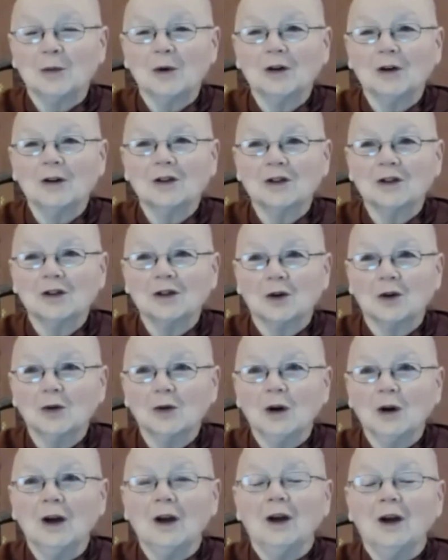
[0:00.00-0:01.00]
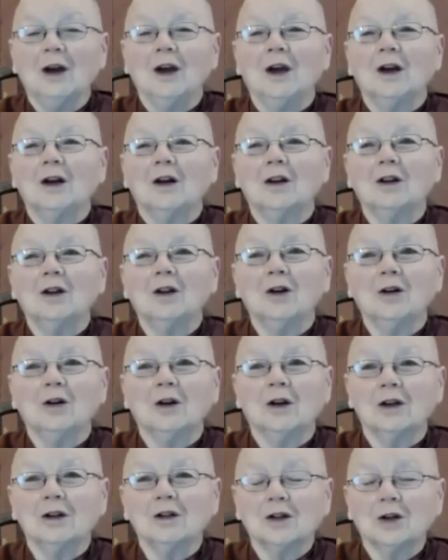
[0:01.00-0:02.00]
but it's so clear
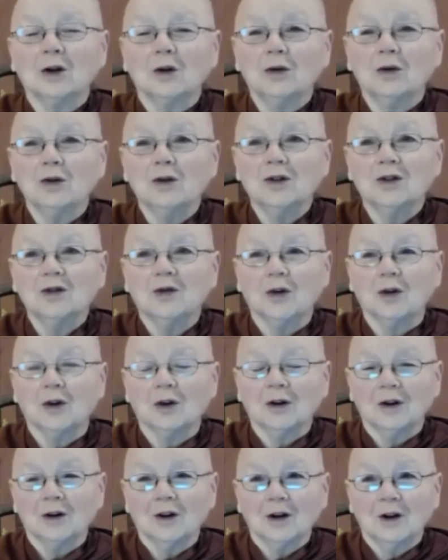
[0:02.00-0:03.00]
and so useful.